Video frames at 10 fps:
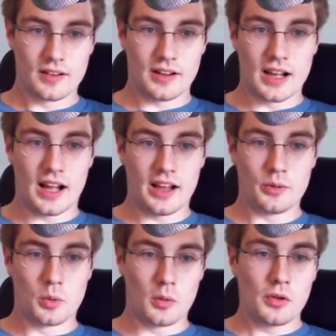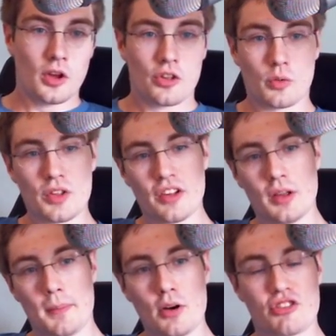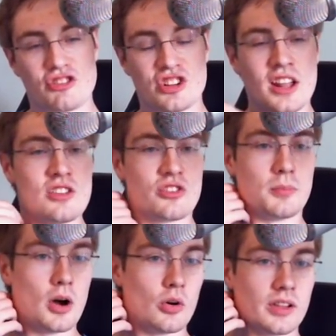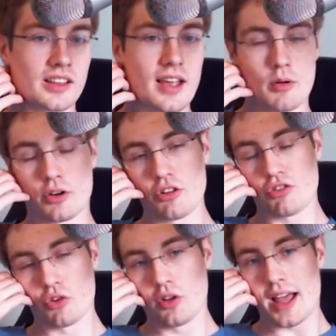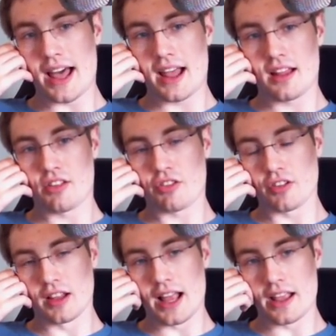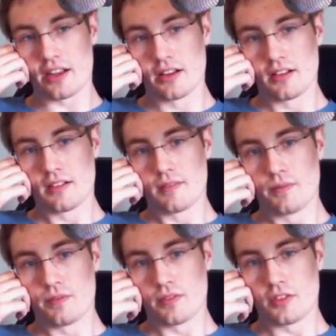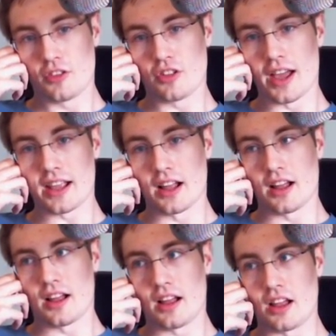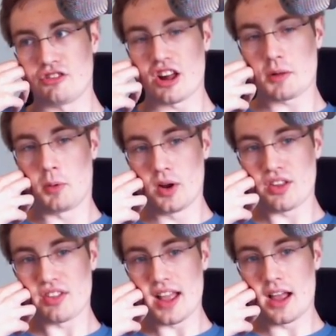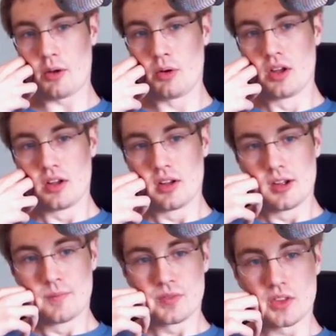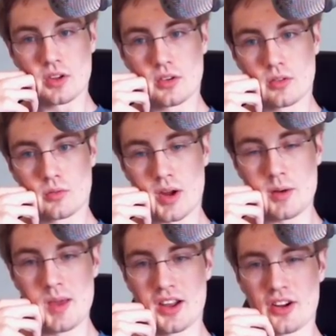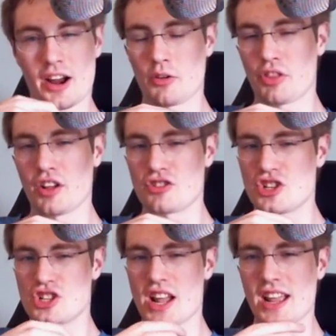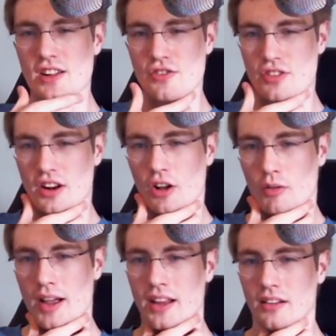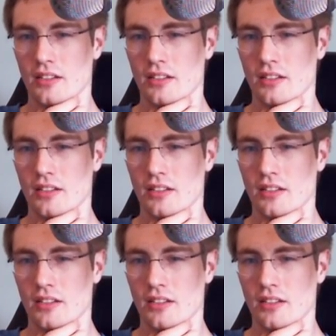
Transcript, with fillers: God. Well, so what's like the most changed mode? Like tower control has like like uh checkpoints now. Mm-hmm. Rainmaker I don't think changed at all, right?